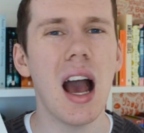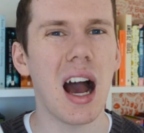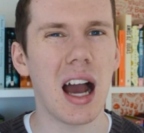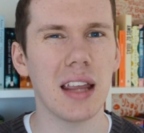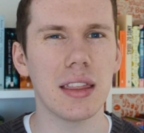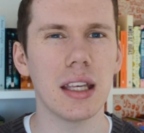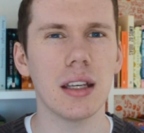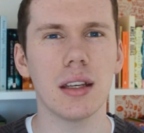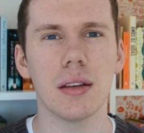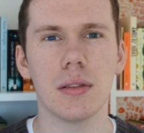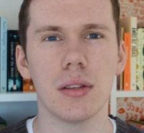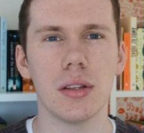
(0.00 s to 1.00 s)
I think,
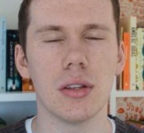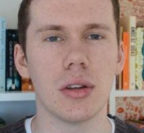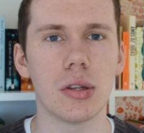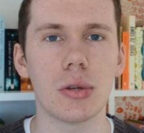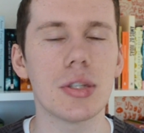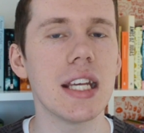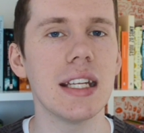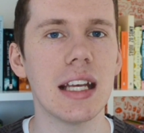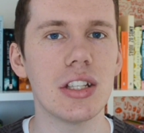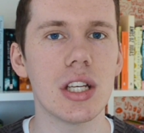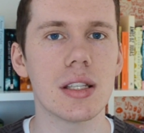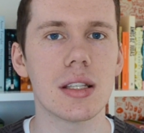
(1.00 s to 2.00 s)
your
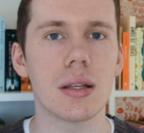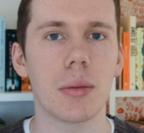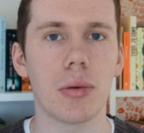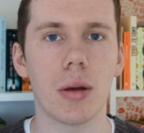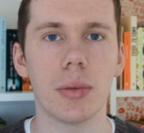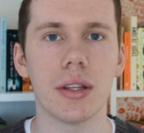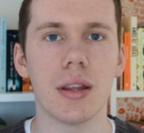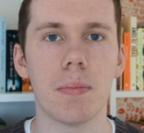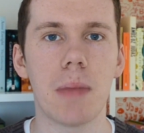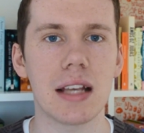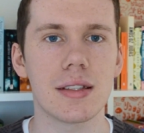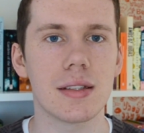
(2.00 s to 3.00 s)
teenage years are probably the
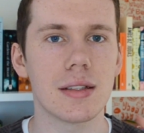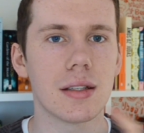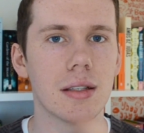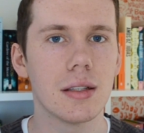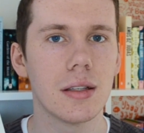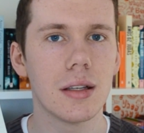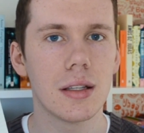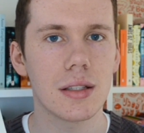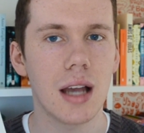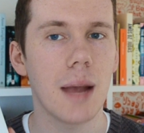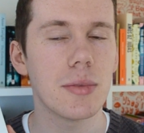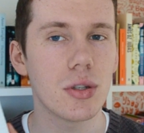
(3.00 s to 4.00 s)
best
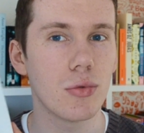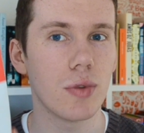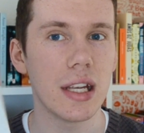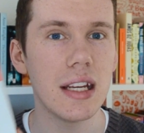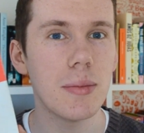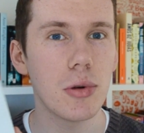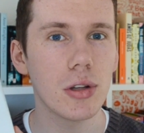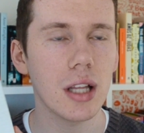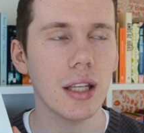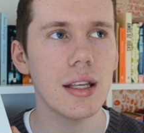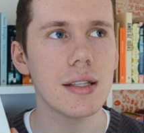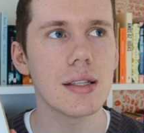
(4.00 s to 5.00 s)
time to read a book
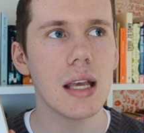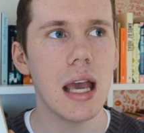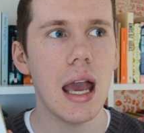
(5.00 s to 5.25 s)
like this,